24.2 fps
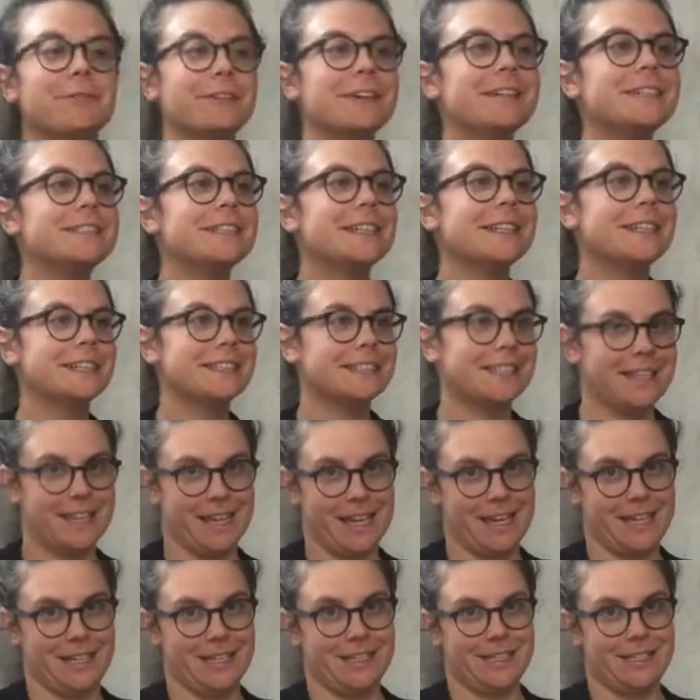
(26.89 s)
reason is
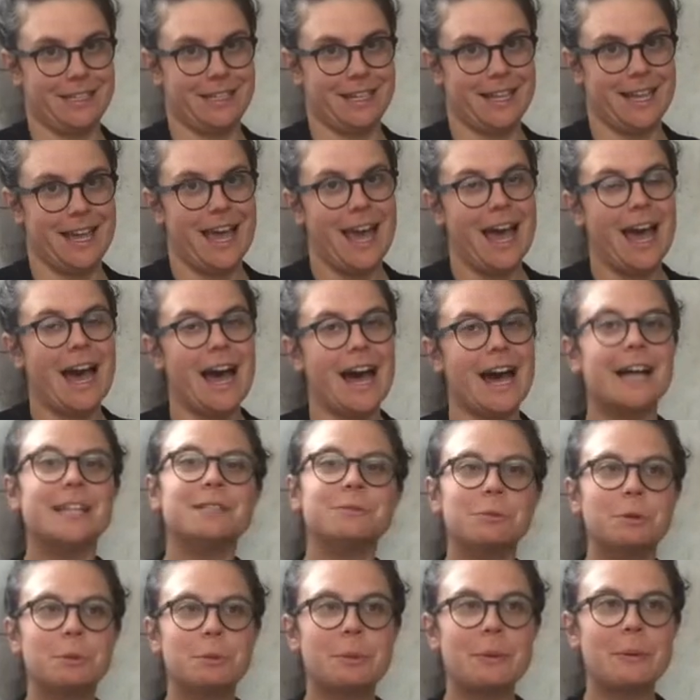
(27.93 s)
this.
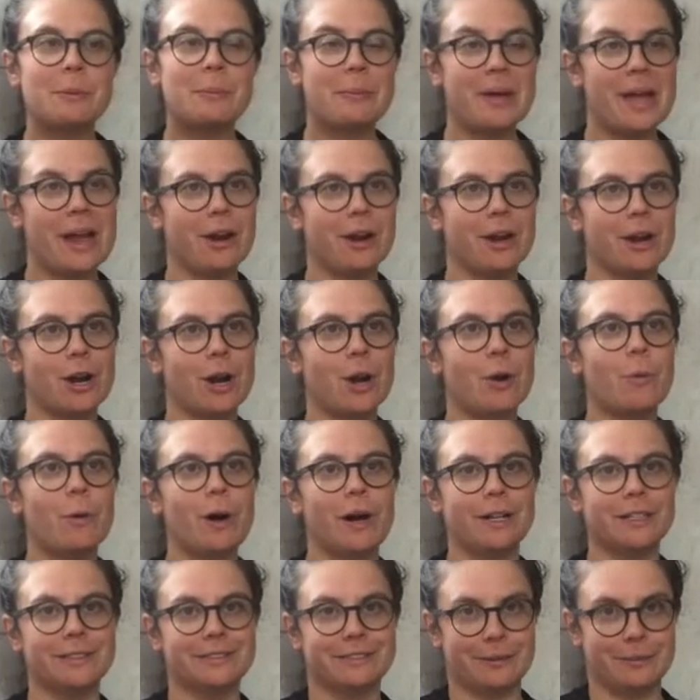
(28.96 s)
As we were preparing our
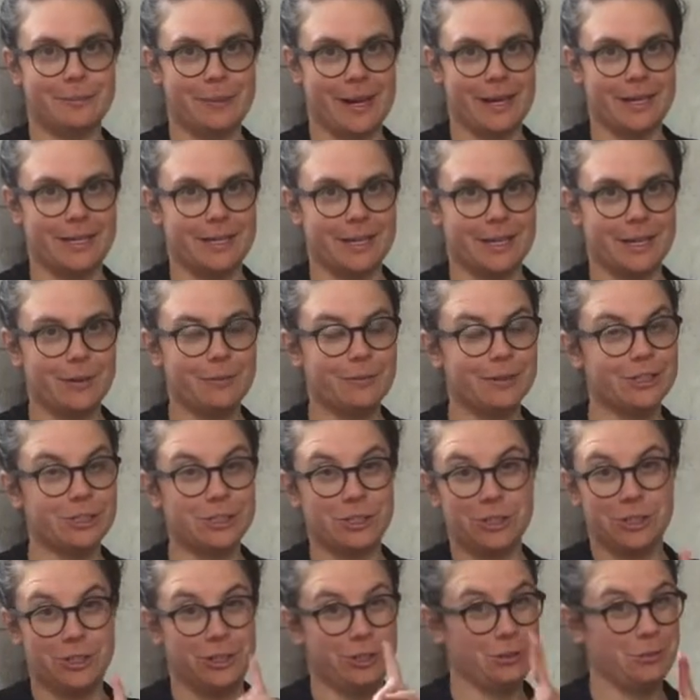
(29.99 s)
walls for painting, which
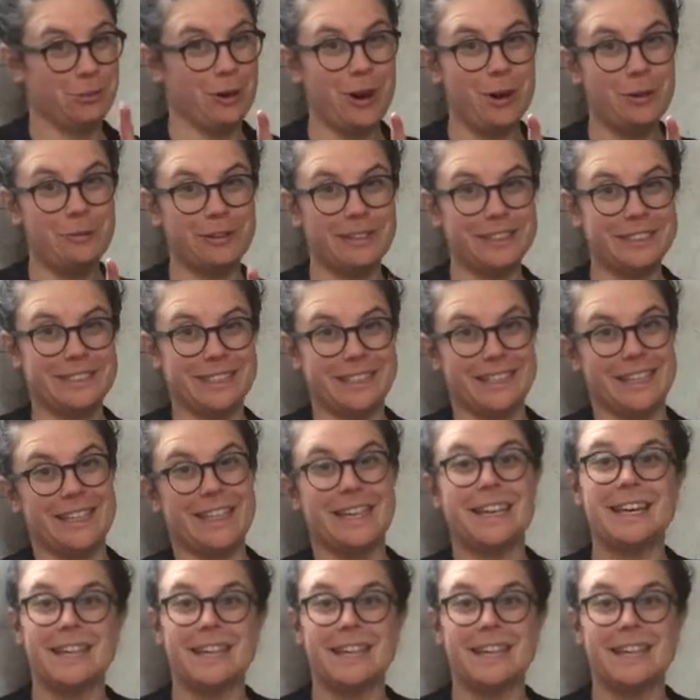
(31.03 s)
you all will see